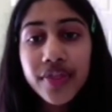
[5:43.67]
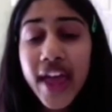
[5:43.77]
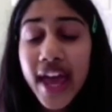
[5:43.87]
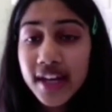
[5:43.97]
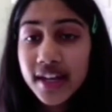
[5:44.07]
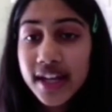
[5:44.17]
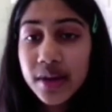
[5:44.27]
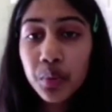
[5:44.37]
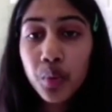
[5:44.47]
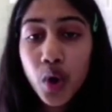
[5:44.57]
then
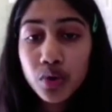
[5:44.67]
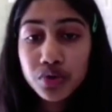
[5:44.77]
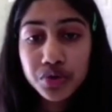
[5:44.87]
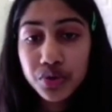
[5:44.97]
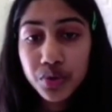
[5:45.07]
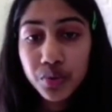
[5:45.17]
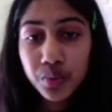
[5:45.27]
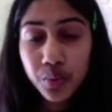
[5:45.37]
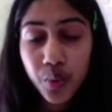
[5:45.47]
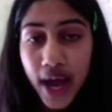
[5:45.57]
it won't do the
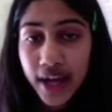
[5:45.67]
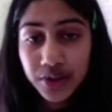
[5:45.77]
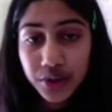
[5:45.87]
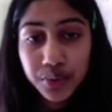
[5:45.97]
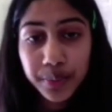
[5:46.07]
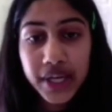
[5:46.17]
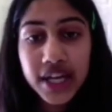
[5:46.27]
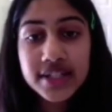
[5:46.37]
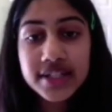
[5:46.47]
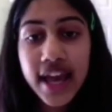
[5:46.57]
while loop because